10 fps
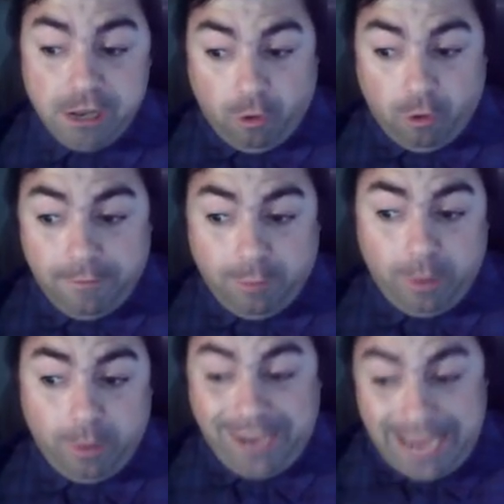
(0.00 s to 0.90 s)
So
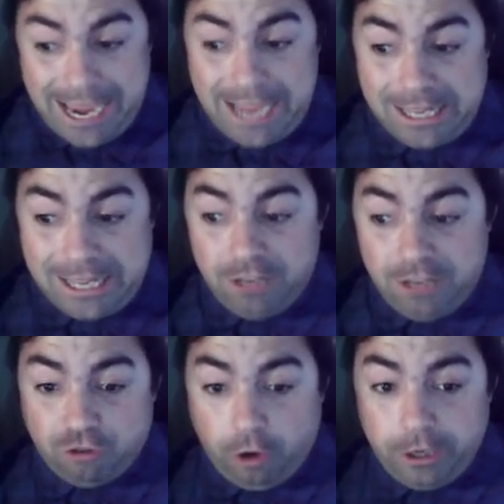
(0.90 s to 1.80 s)
influenza A
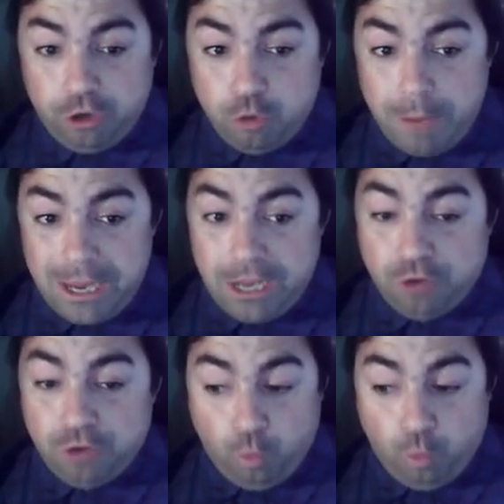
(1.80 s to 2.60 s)
is starting to make its